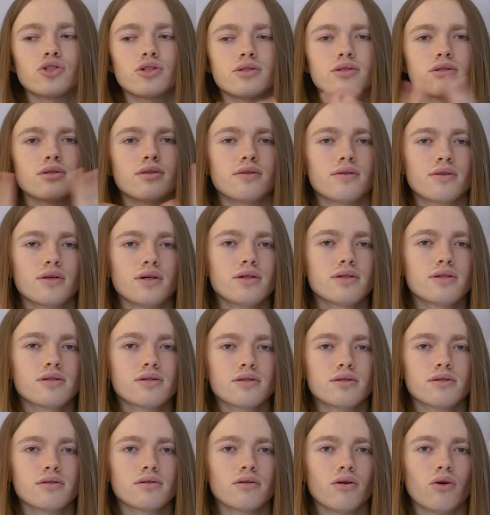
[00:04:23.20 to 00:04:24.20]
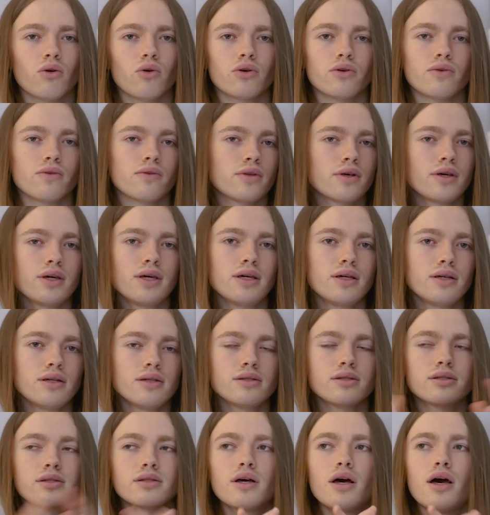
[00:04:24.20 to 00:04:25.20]
it's this or
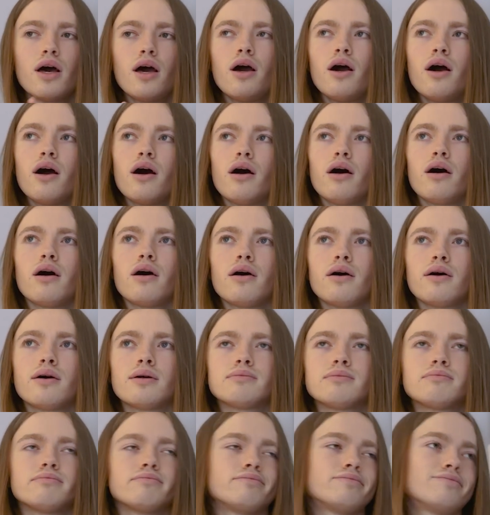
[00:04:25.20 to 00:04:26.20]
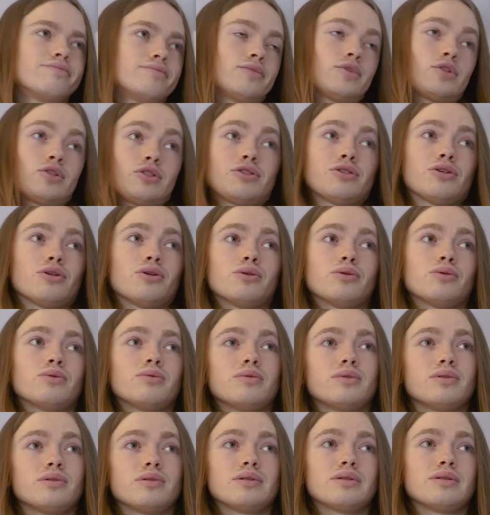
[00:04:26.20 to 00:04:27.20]
these. Um, so
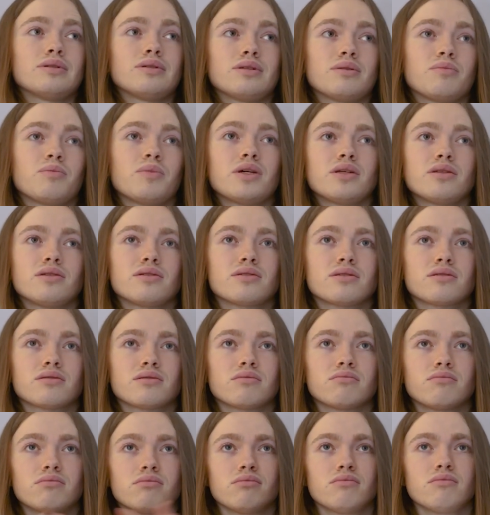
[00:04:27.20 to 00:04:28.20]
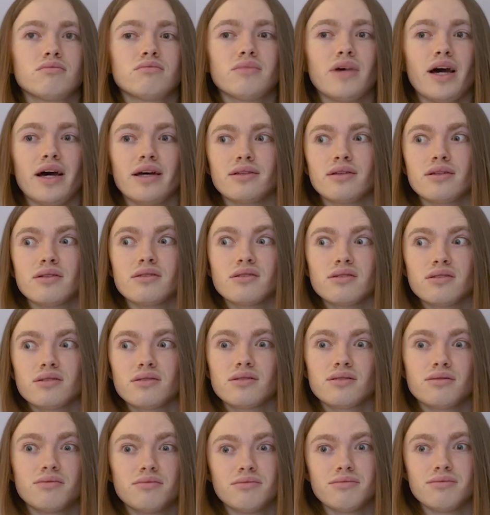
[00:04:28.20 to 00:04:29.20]
it means at it,
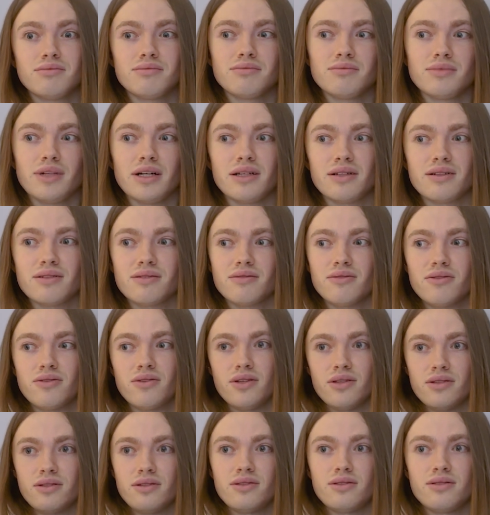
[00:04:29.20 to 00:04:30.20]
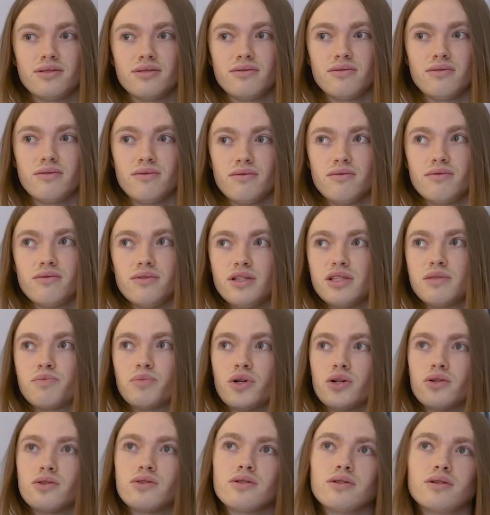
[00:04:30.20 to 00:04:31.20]
like this, this
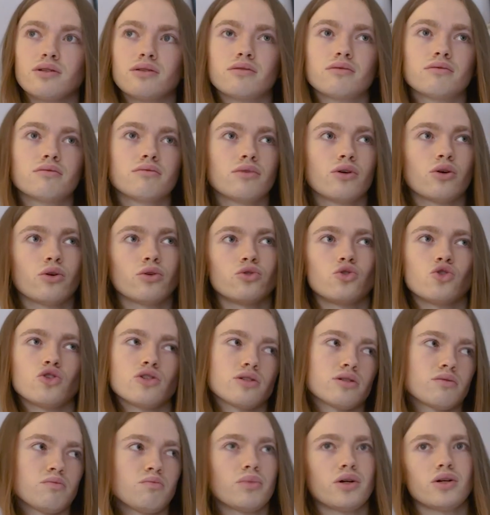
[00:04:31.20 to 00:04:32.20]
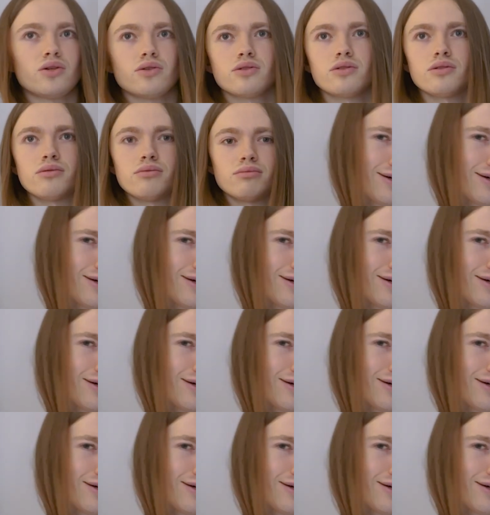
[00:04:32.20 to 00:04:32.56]
person or just person.